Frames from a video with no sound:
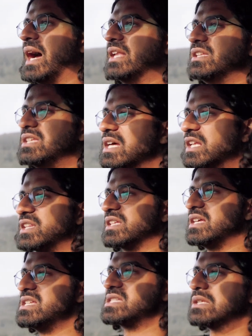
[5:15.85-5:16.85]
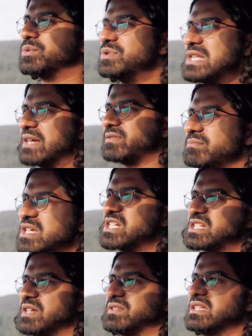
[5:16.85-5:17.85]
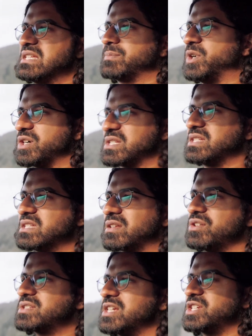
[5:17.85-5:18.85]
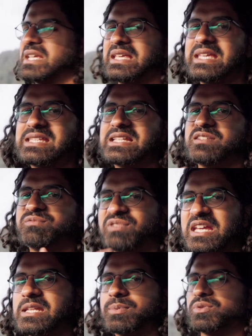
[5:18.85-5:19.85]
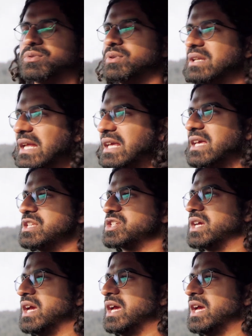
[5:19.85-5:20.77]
And the other thing is you will never miss shift in this box because it's got such an easily readable linkage.